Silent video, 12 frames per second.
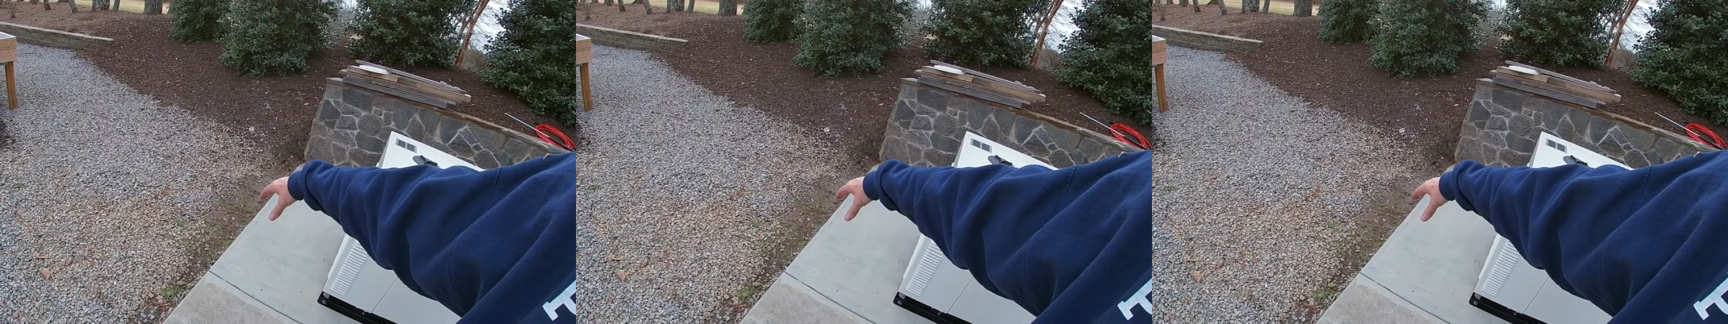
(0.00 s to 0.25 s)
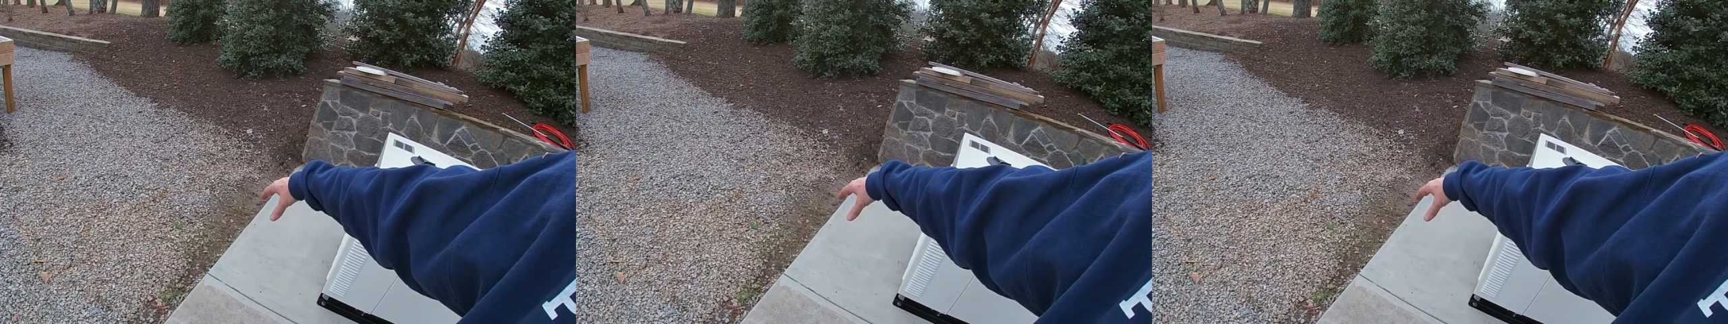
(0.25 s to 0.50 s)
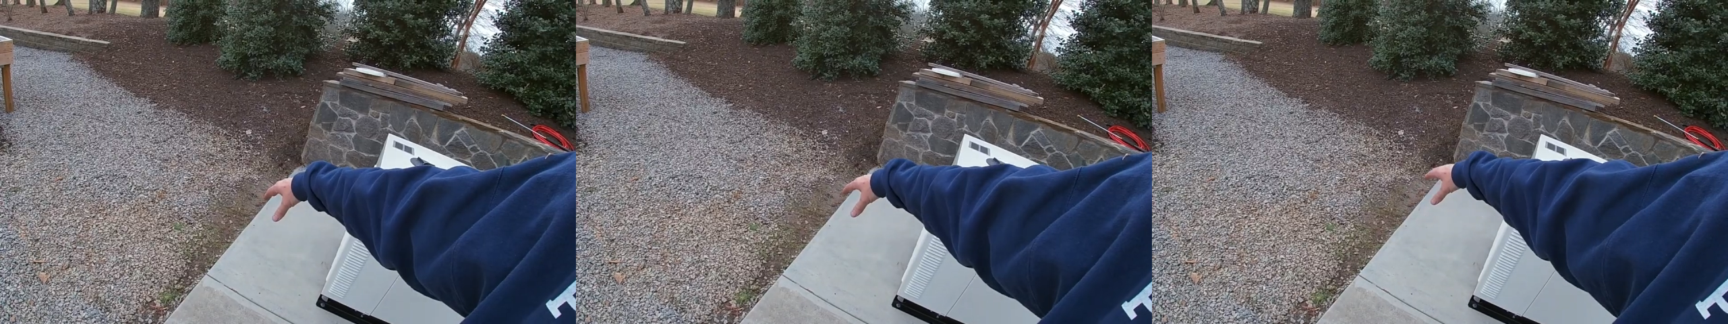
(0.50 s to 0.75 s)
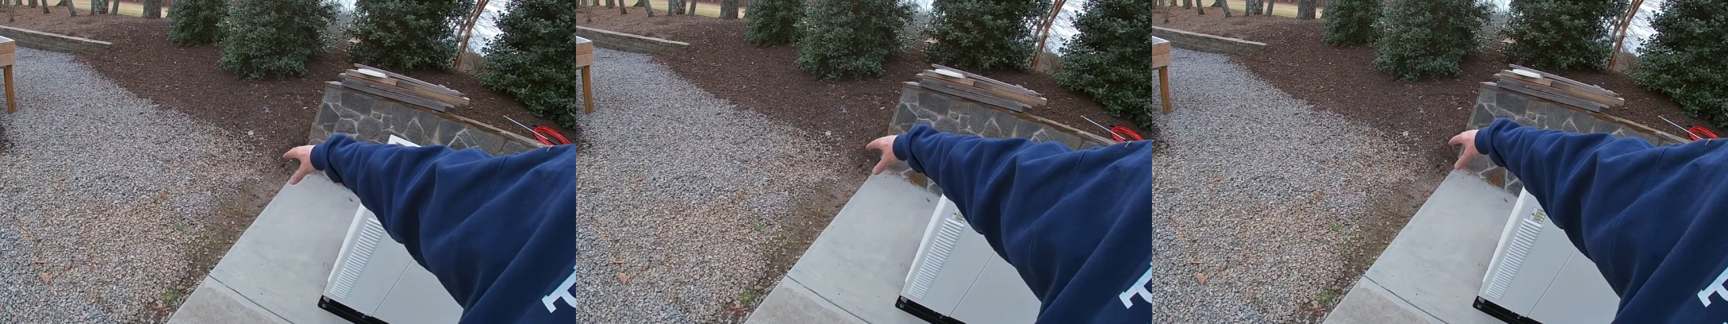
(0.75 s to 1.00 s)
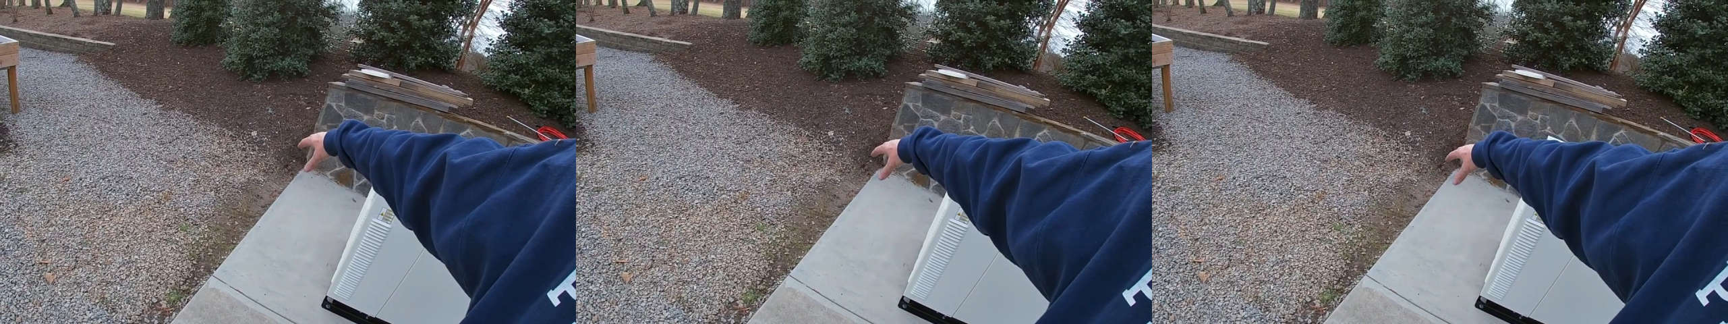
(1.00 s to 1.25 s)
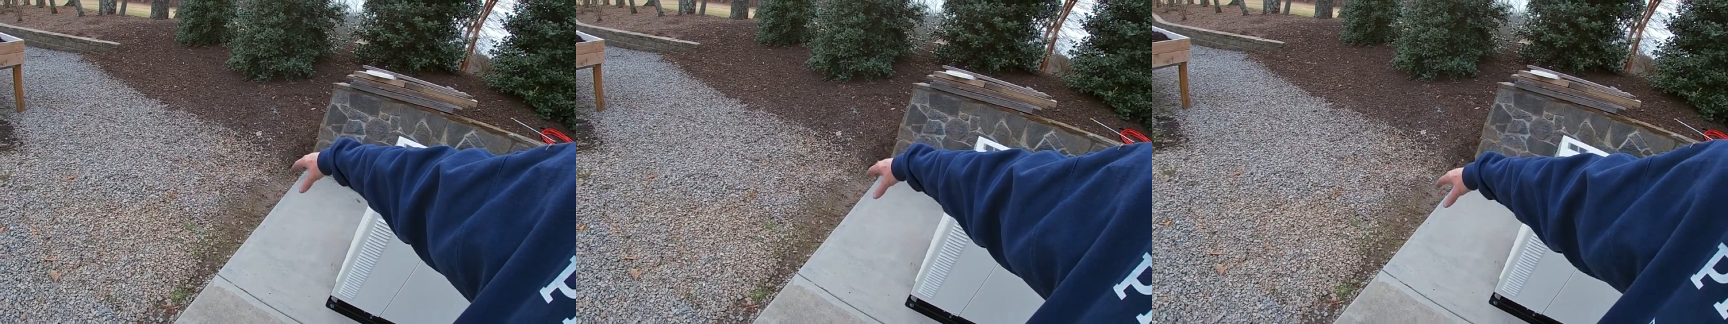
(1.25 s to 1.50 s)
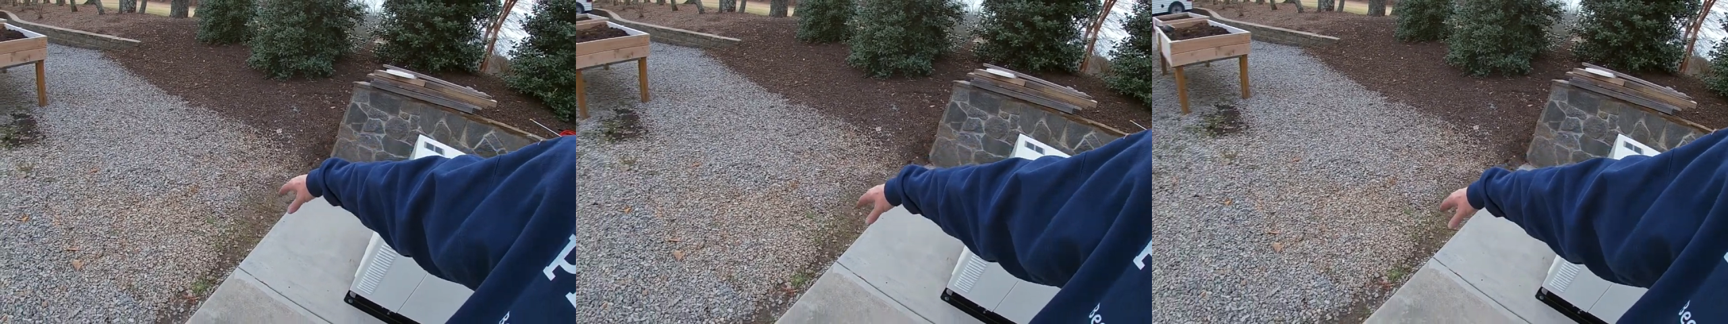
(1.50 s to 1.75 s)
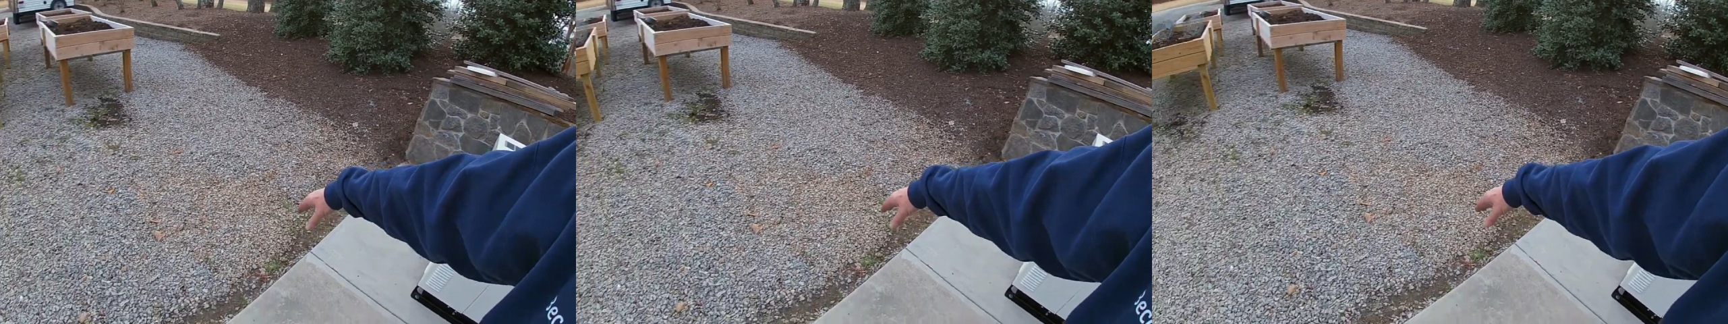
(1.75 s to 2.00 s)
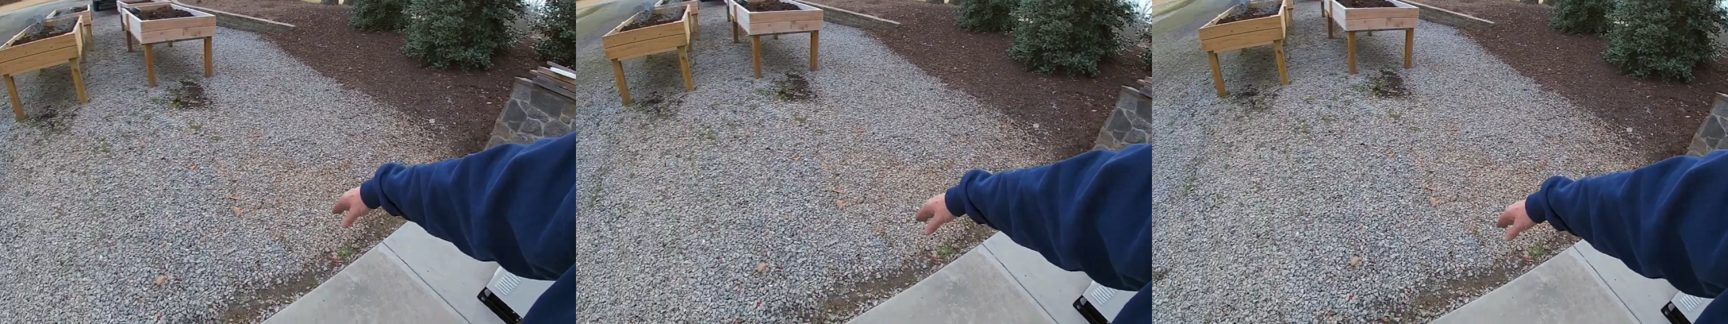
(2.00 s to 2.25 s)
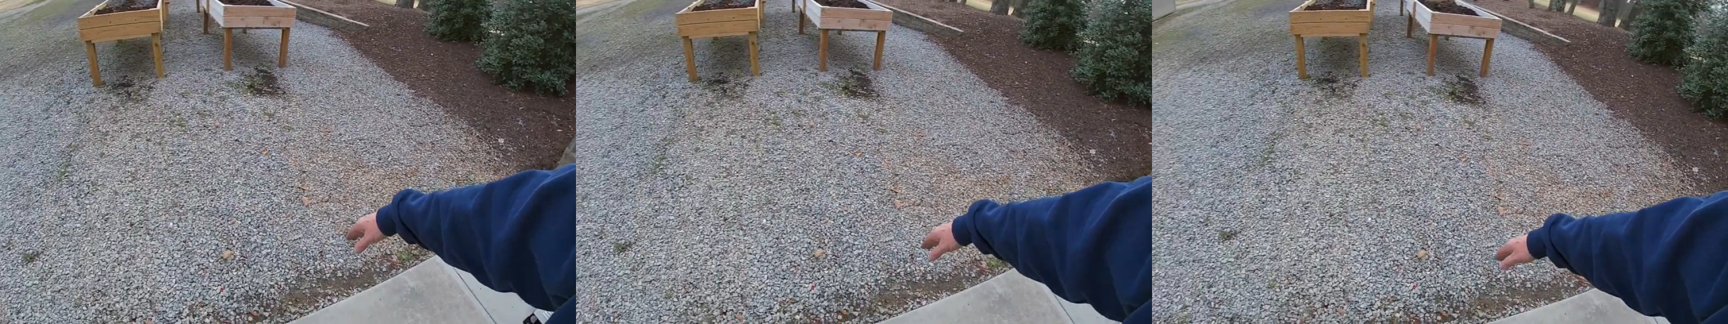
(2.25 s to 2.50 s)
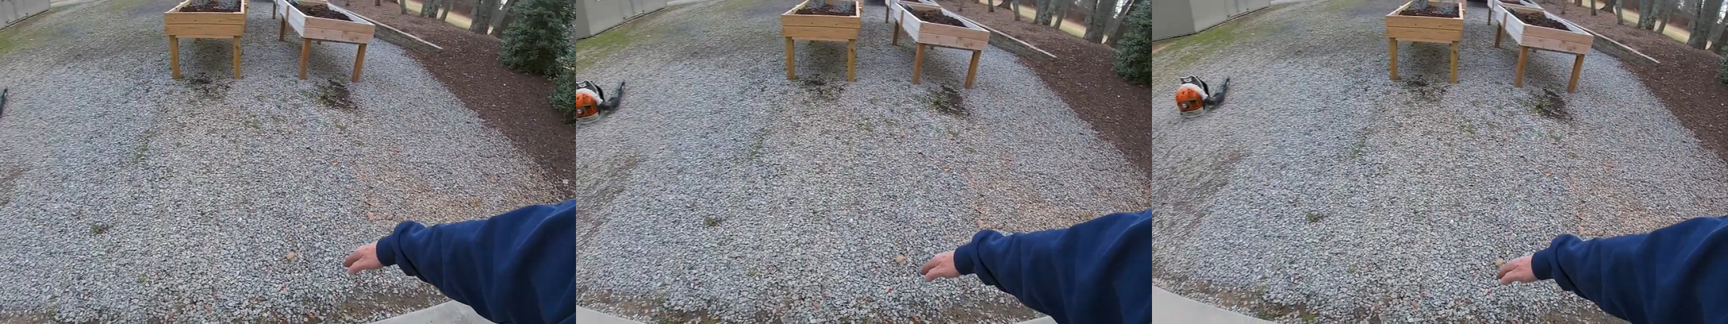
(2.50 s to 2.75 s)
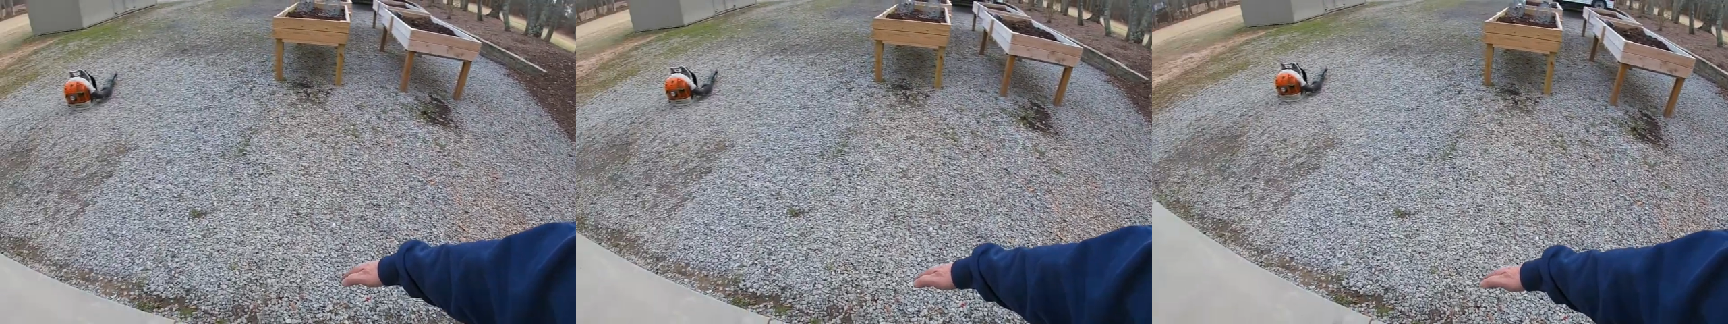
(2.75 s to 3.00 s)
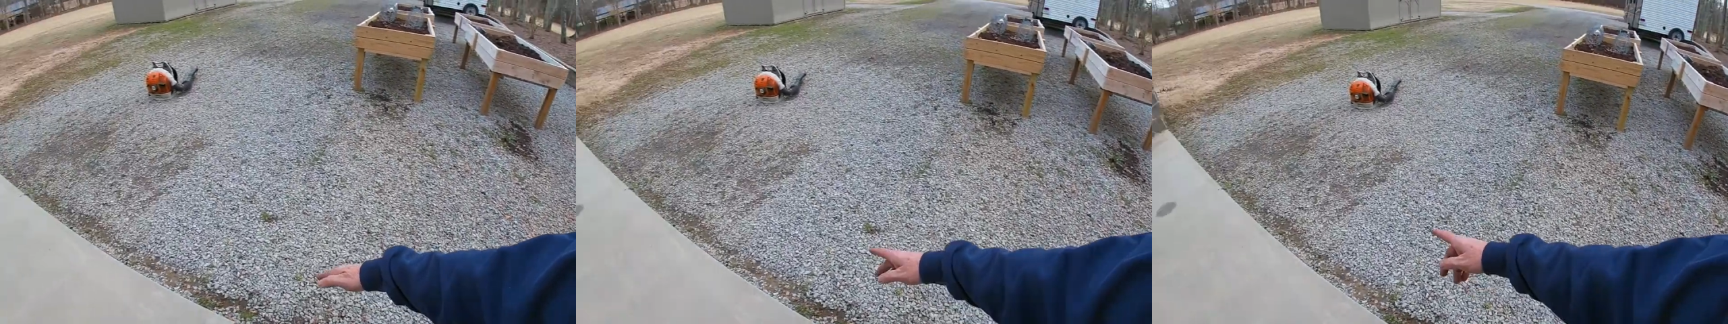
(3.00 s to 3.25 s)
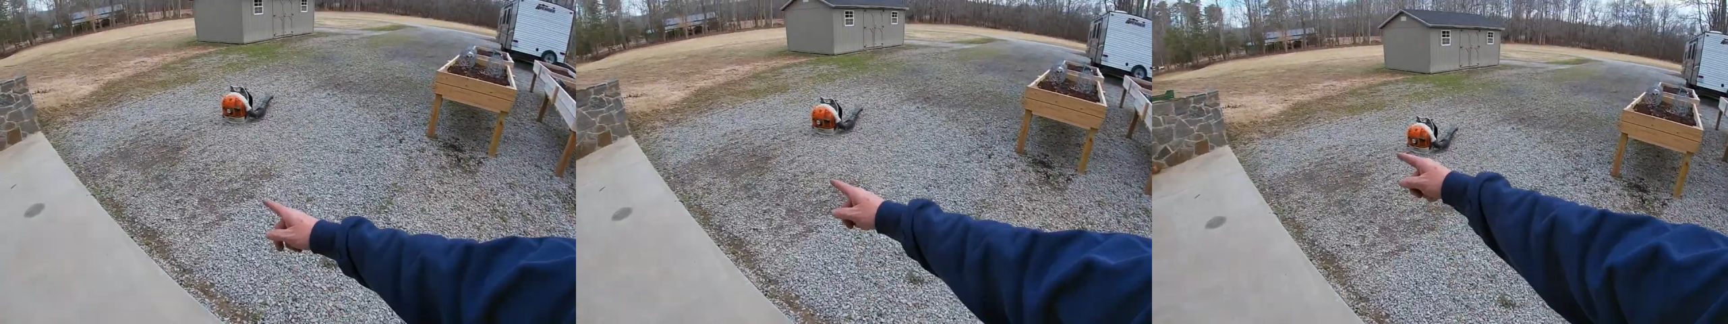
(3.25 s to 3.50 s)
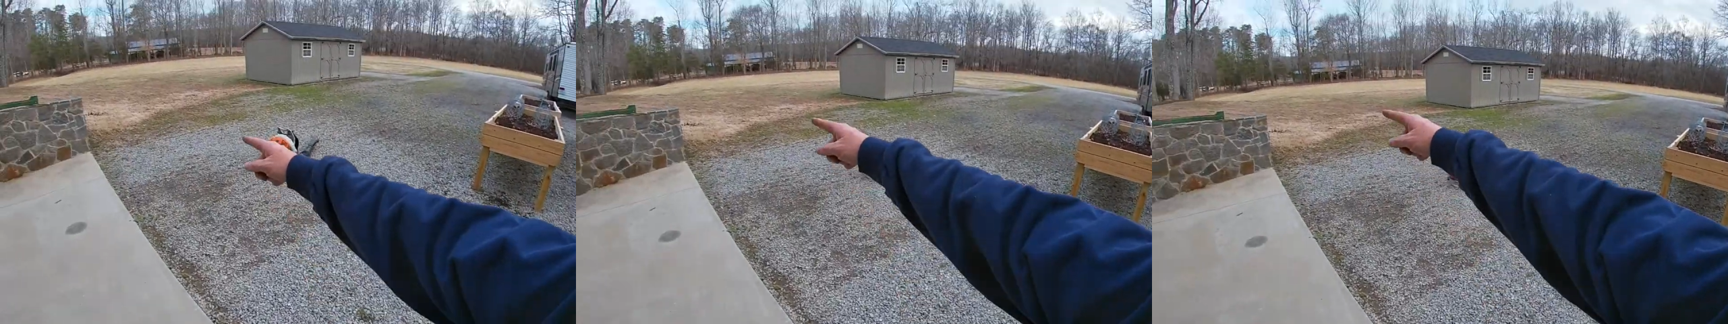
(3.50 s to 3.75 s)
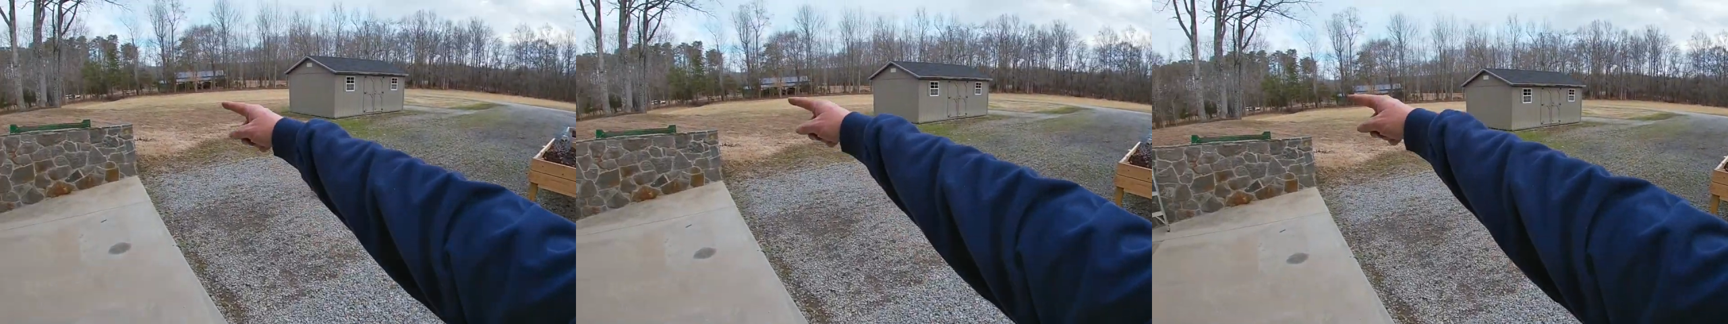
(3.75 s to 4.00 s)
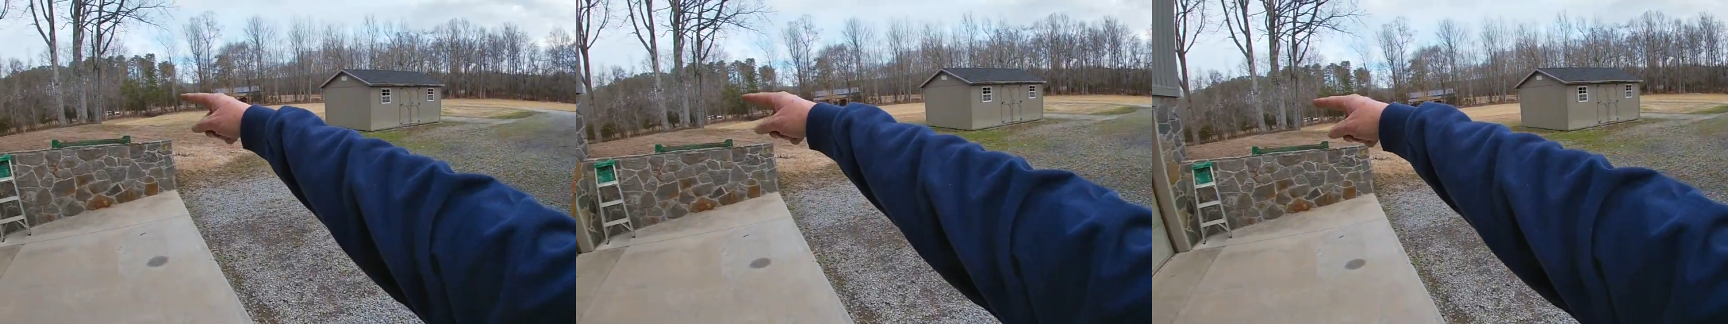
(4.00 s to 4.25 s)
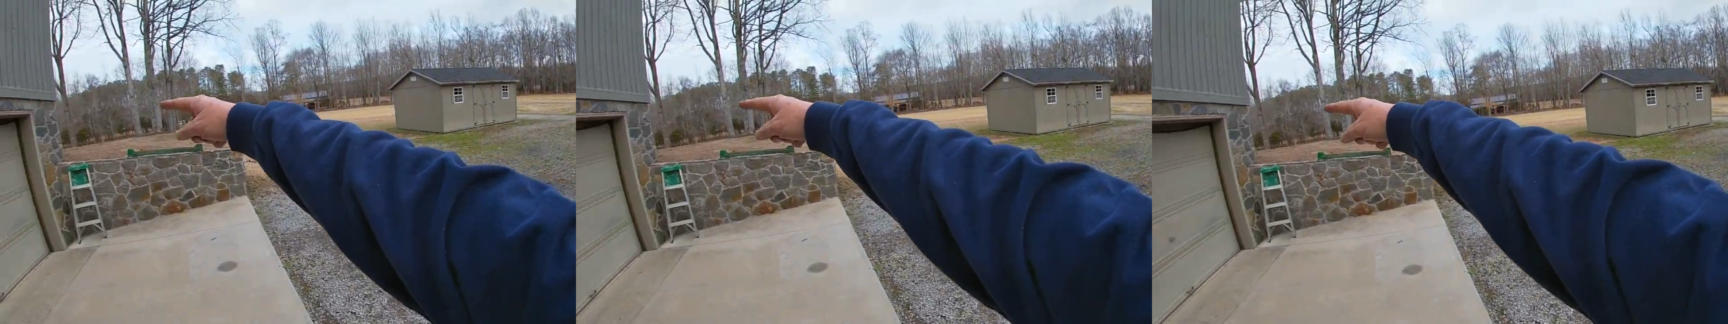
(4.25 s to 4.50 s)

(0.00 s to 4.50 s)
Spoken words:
Nobody's mouth can be seen.